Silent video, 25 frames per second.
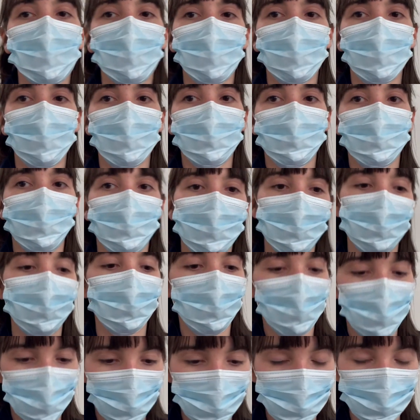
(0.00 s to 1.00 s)

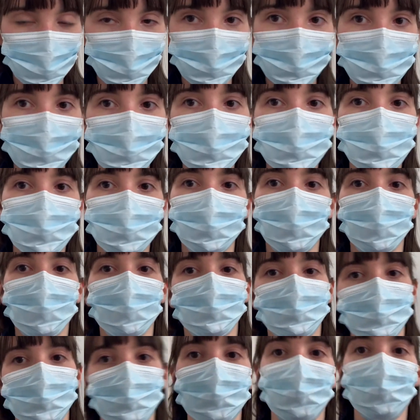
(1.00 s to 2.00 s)
and she
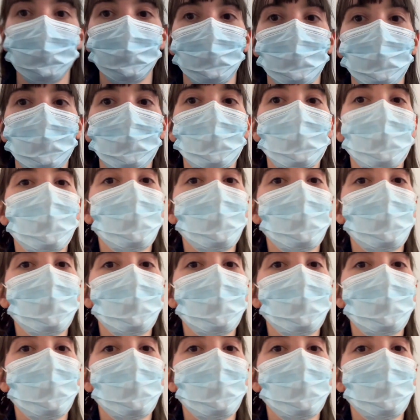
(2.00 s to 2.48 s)
has some